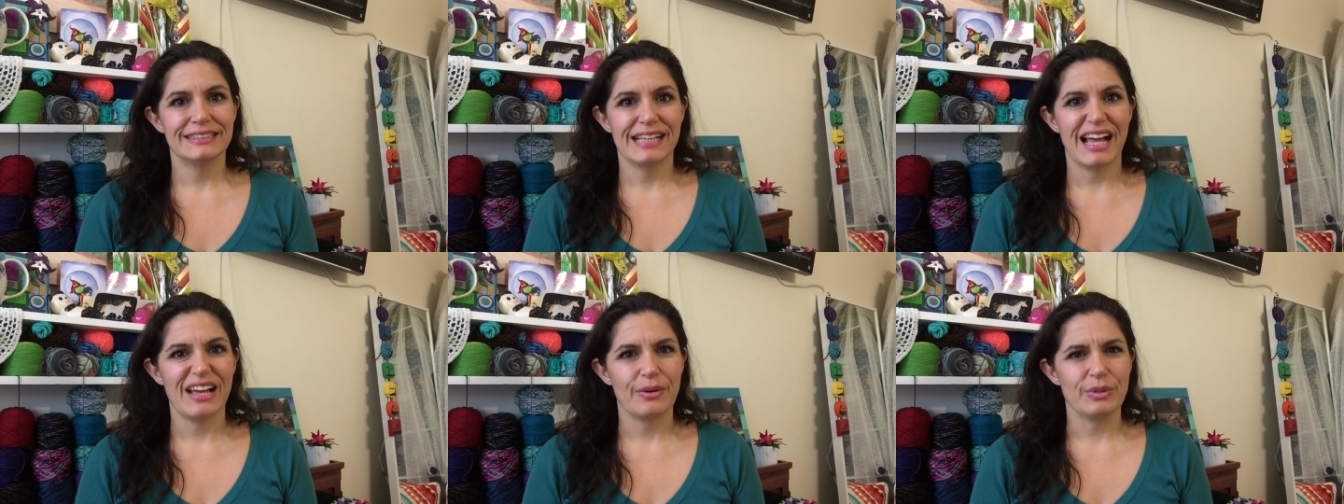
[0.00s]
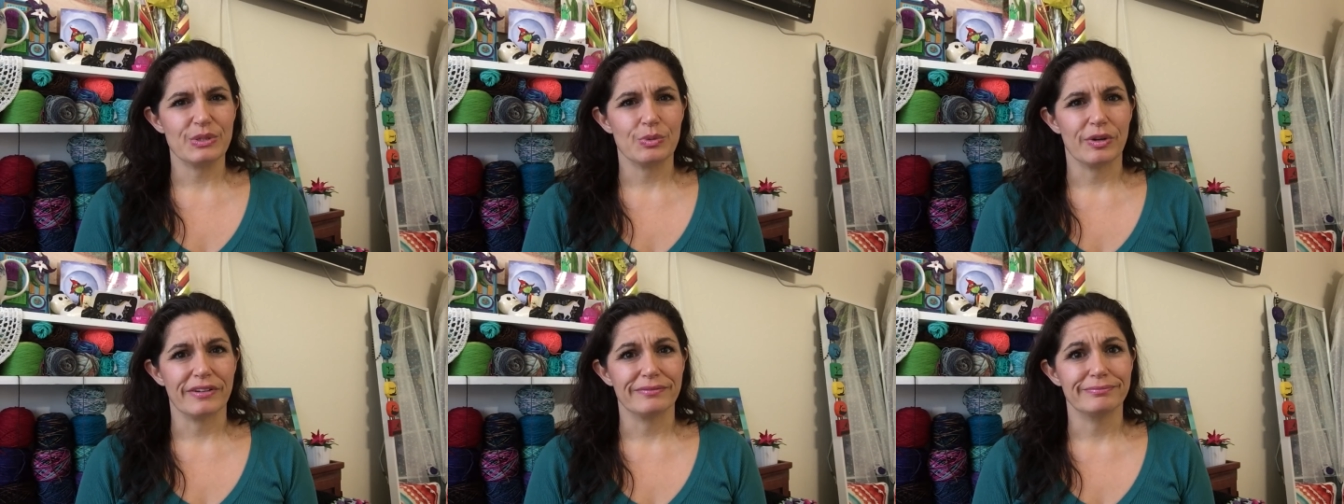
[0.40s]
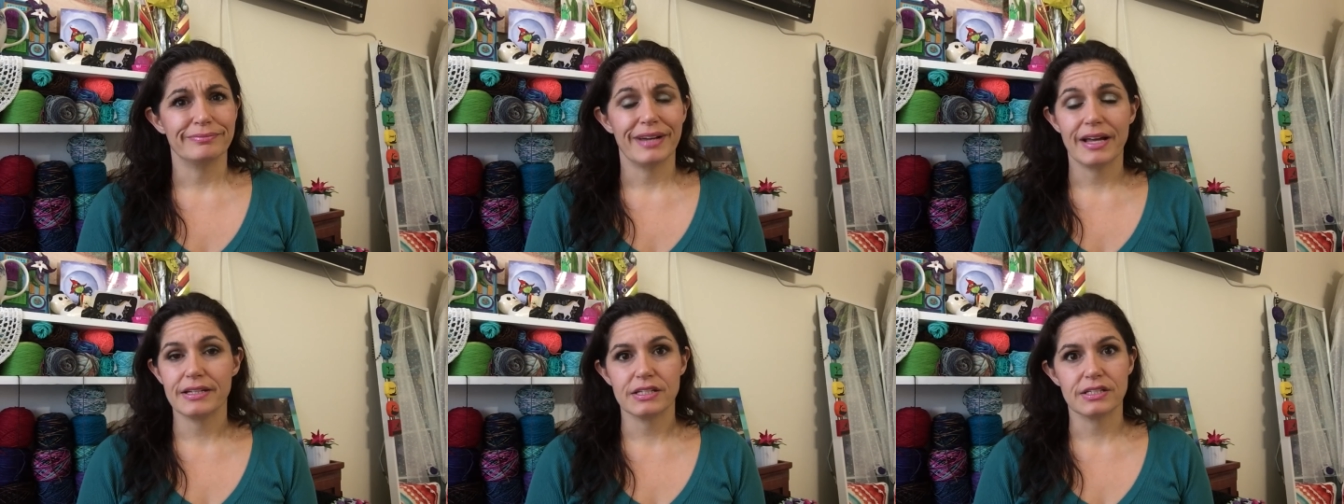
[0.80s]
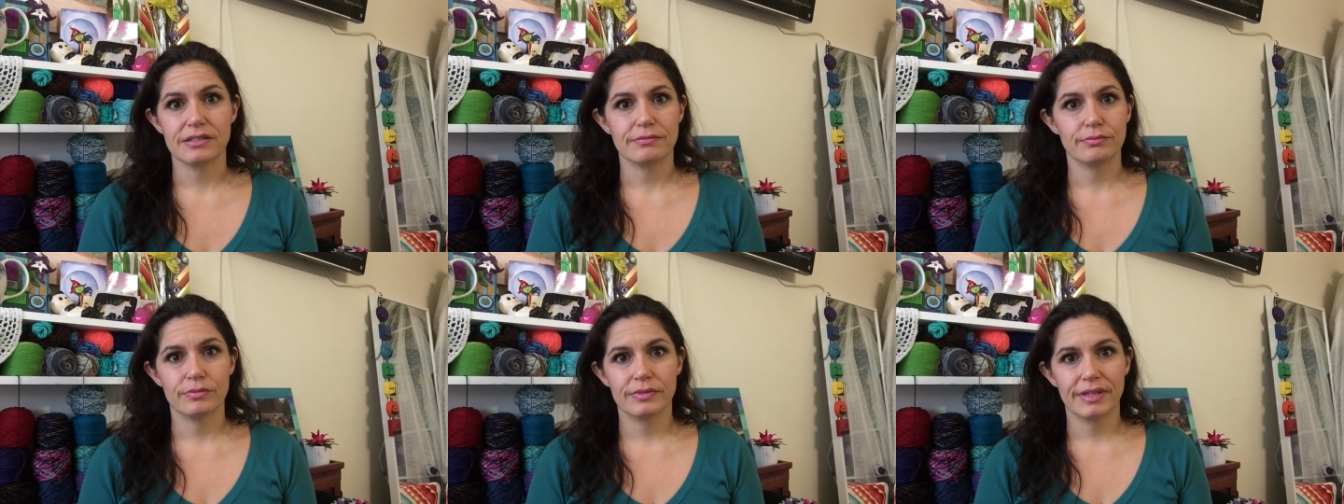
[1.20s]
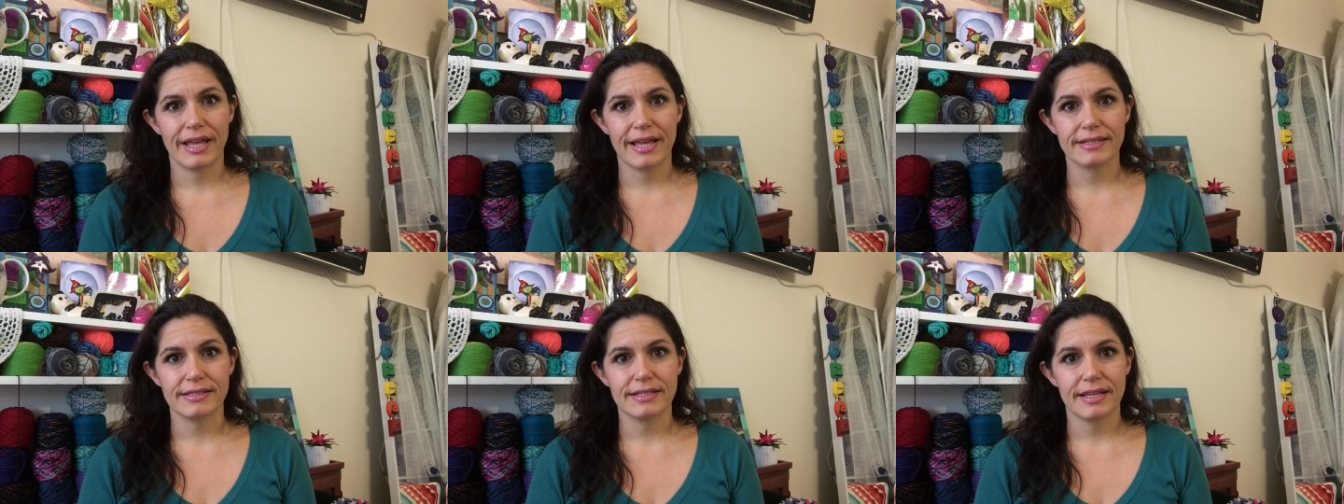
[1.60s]
I always warn. I just
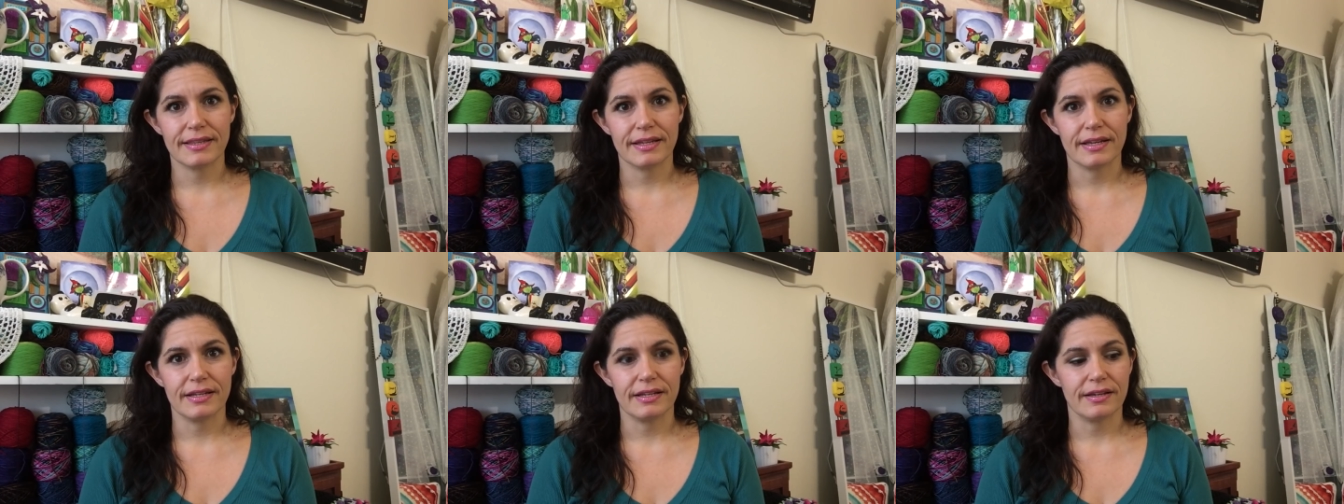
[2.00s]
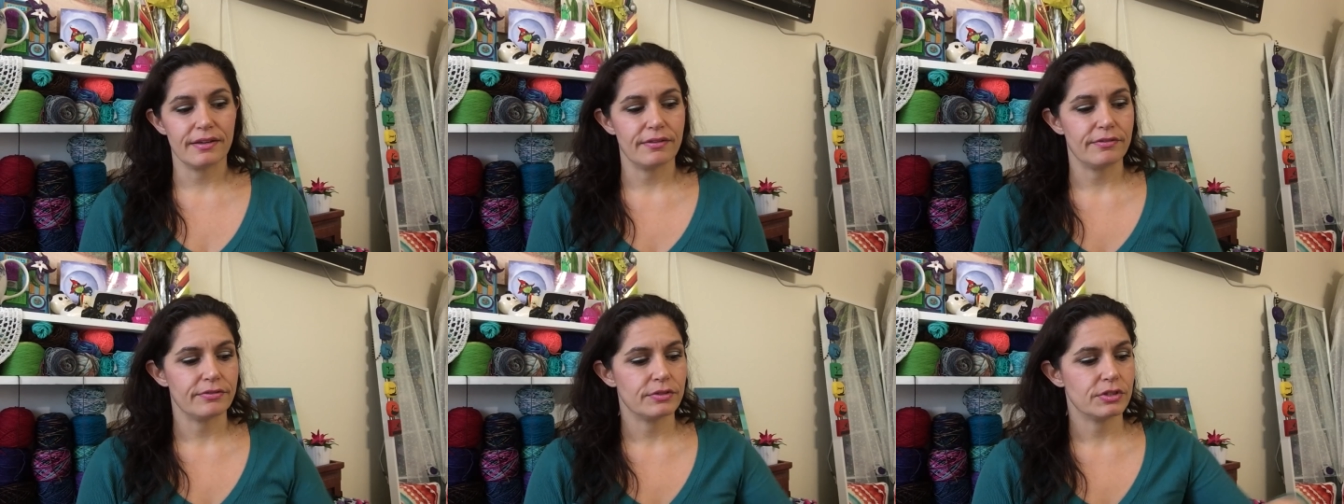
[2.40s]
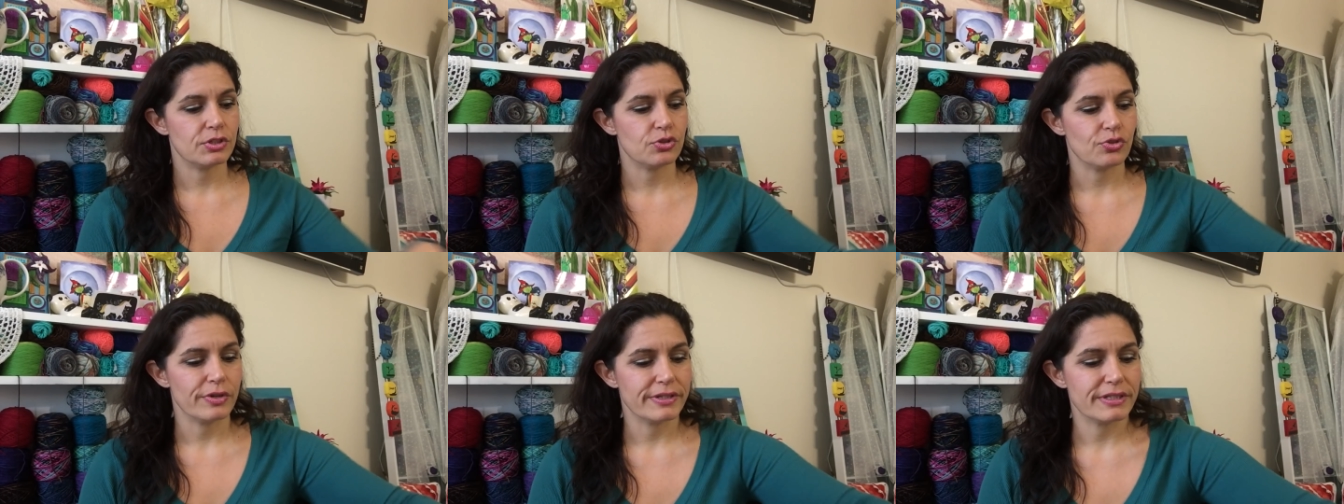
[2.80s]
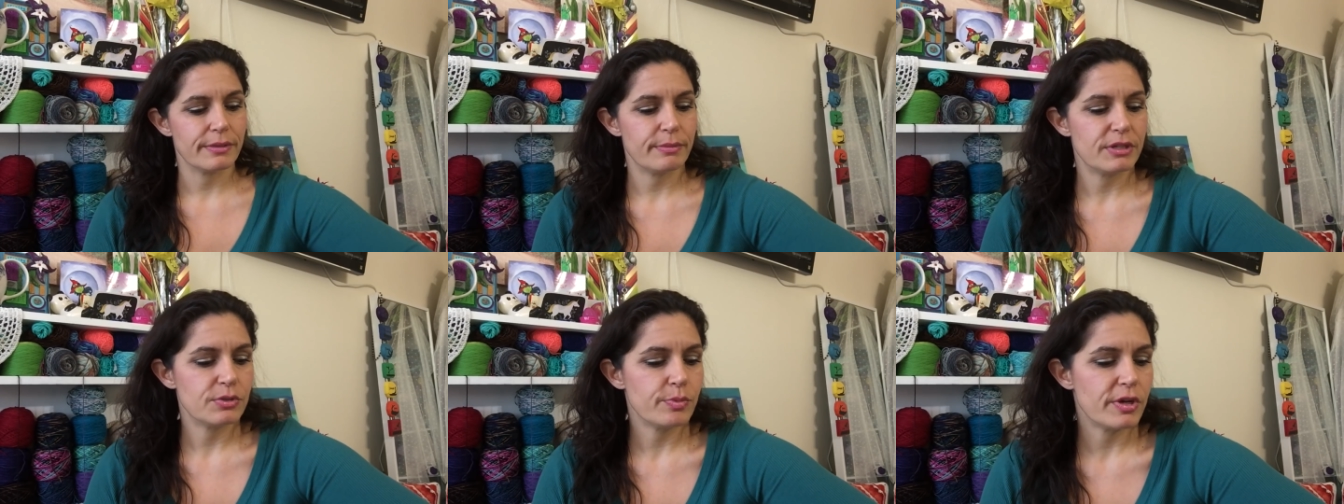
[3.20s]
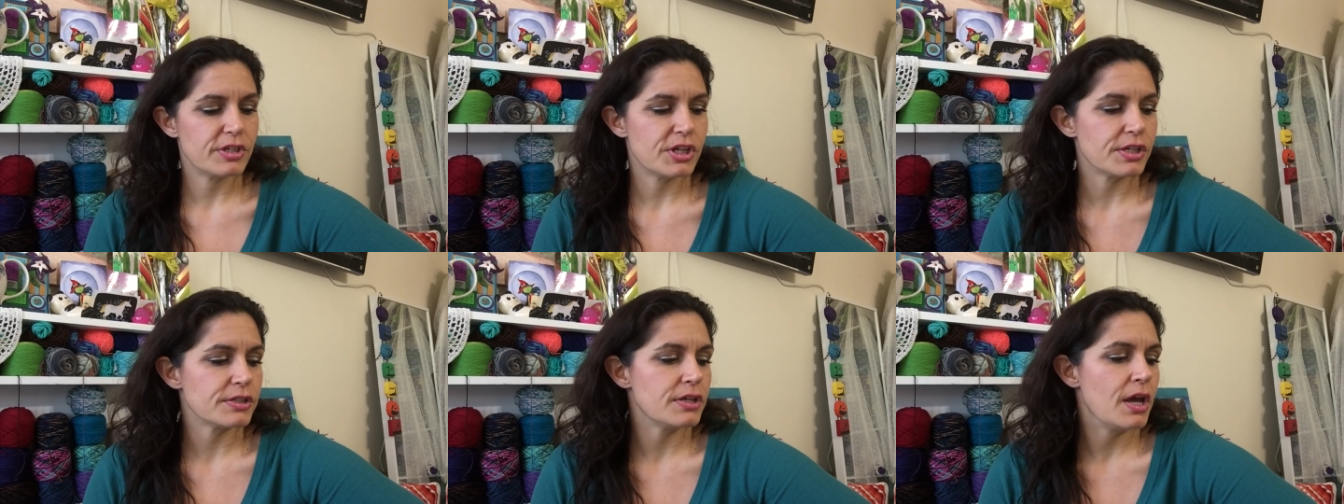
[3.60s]
can't stand the idea of destroying somebody's
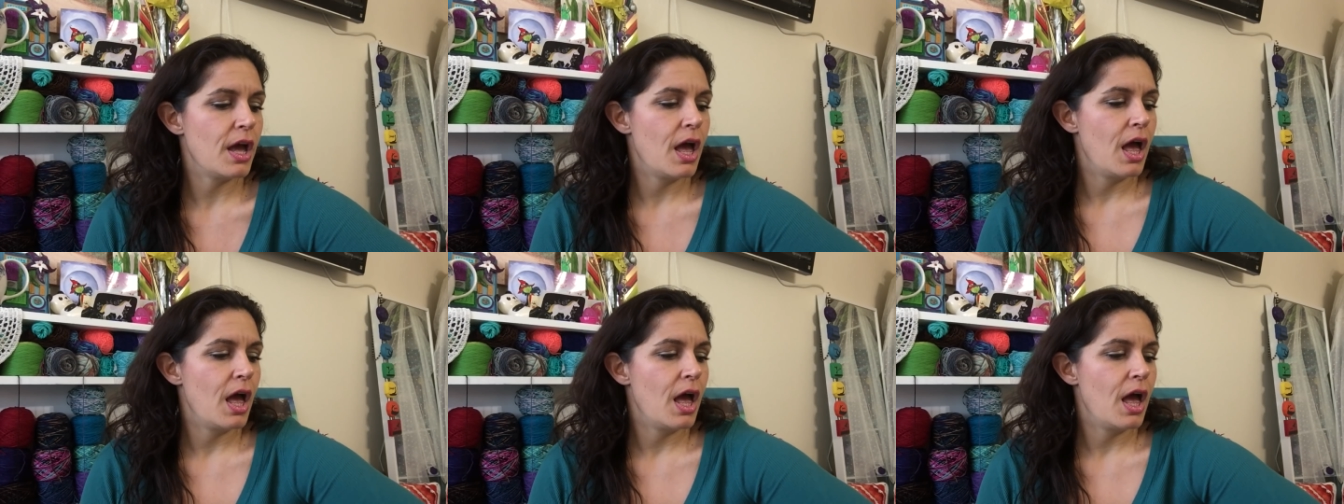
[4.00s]
project.